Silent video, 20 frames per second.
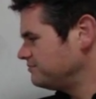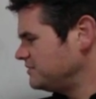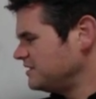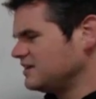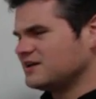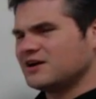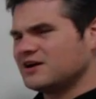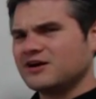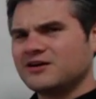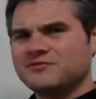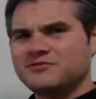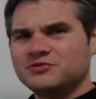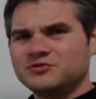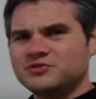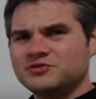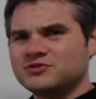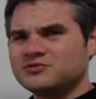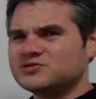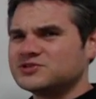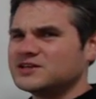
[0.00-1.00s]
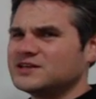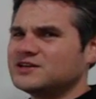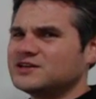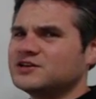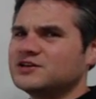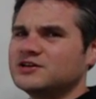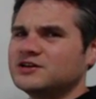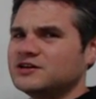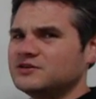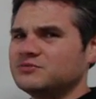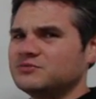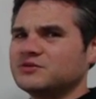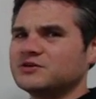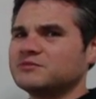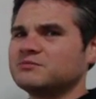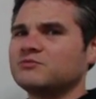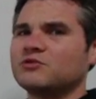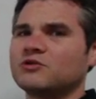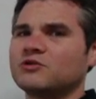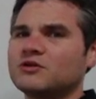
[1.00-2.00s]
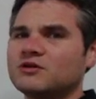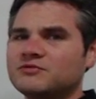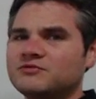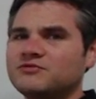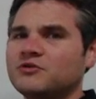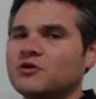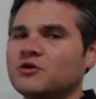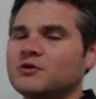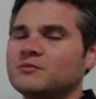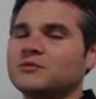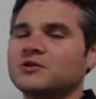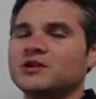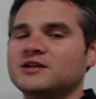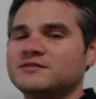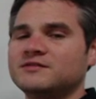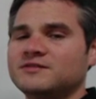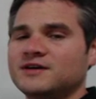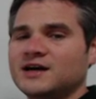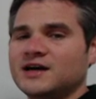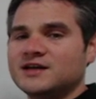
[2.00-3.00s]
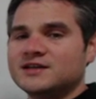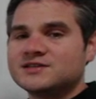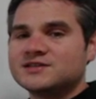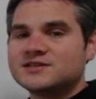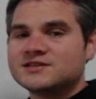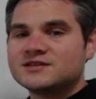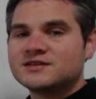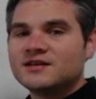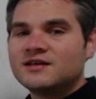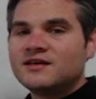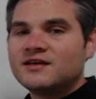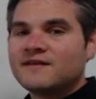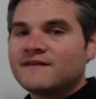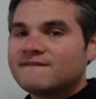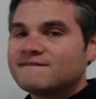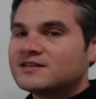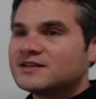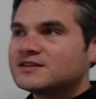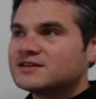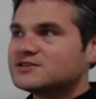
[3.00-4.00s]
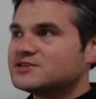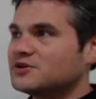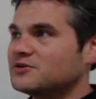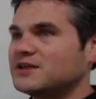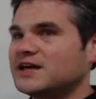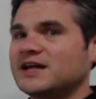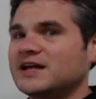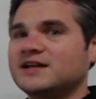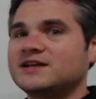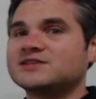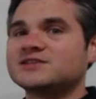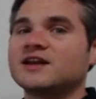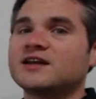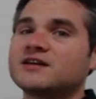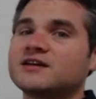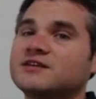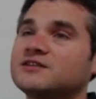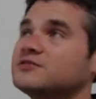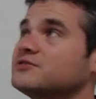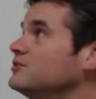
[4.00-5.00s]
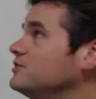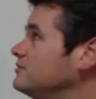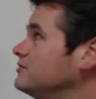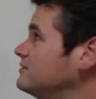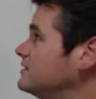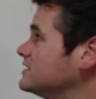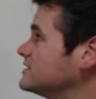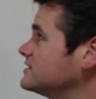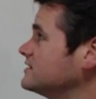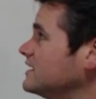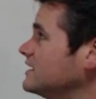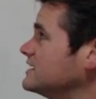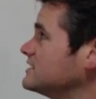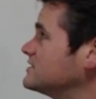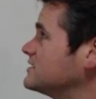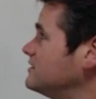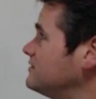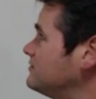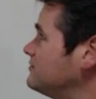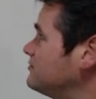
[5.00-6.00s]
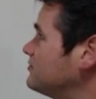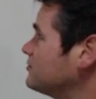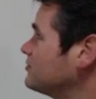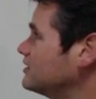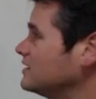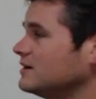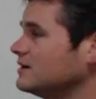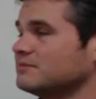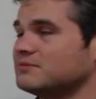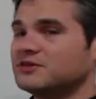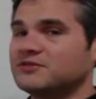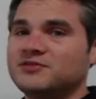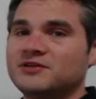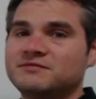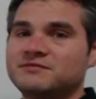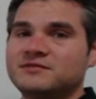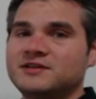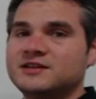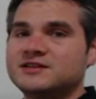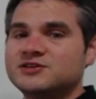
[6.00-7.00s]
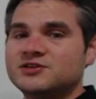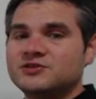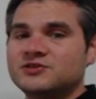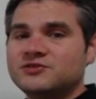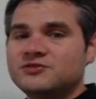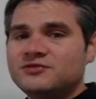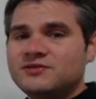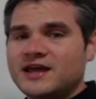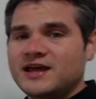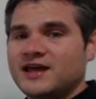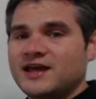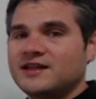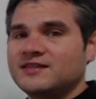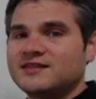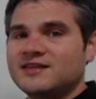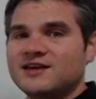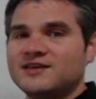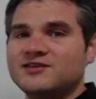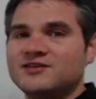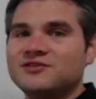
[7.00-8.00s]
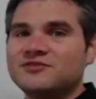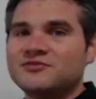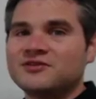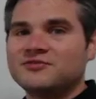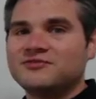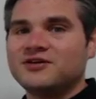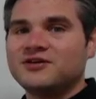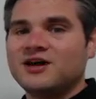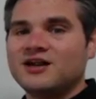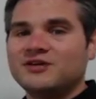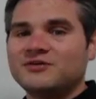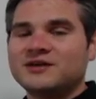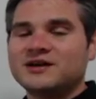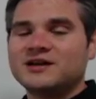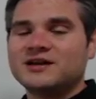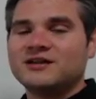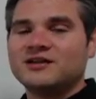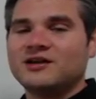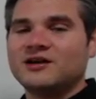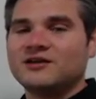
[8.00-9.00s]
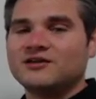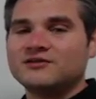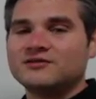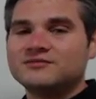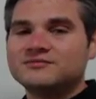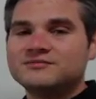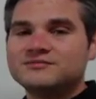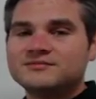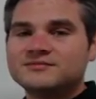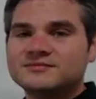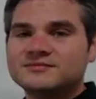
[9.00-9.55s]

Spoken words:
be careful using could with more formal advice. So that is going to conclude this lesson for number 52, and thank you for following along.